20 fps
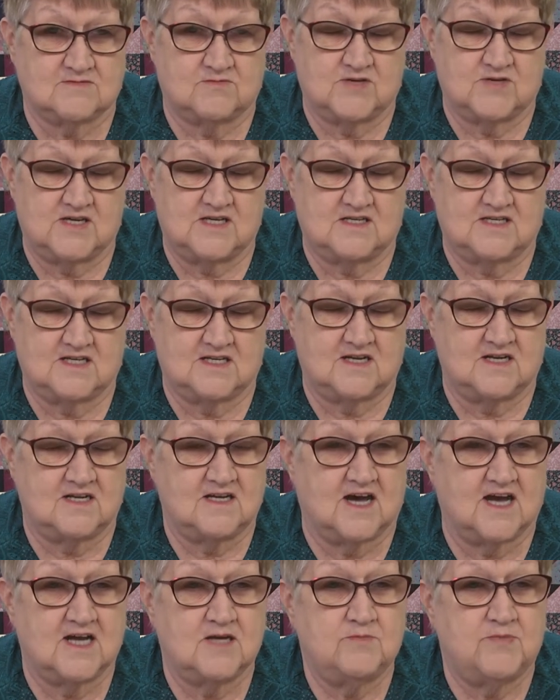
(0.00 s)
We did a
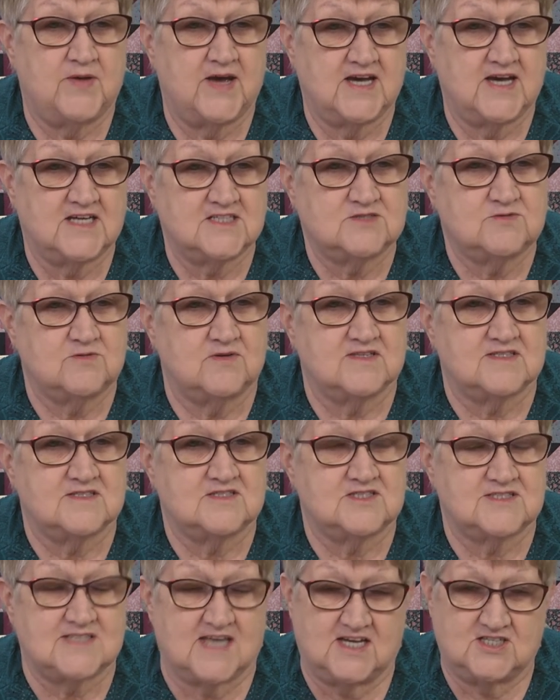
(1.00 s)
nine patch
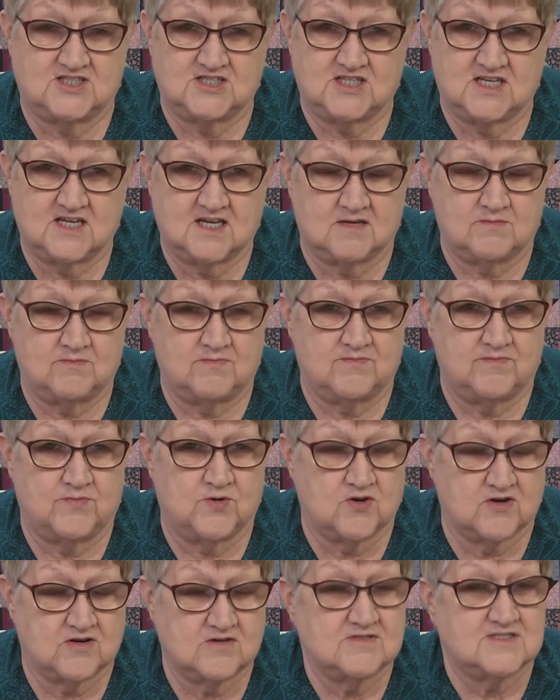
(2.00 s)
with sashing and
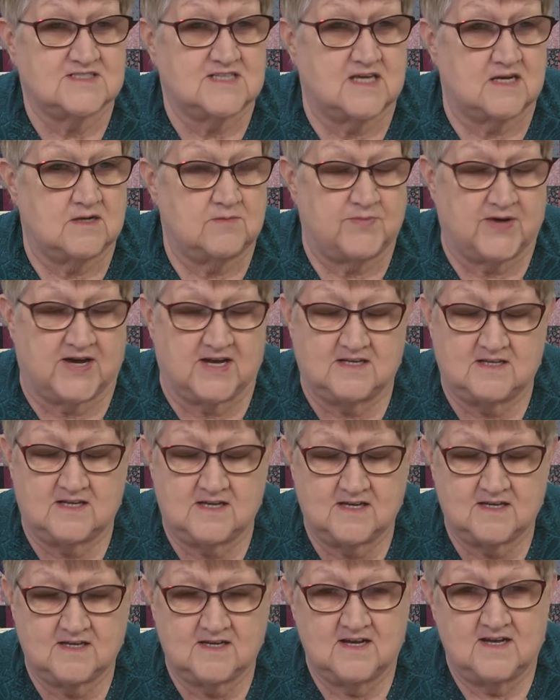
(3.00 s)
borders and a
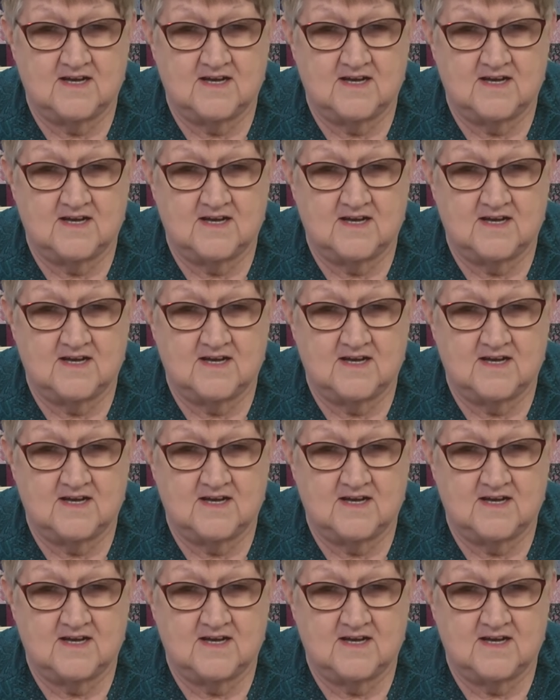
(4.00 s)
binding.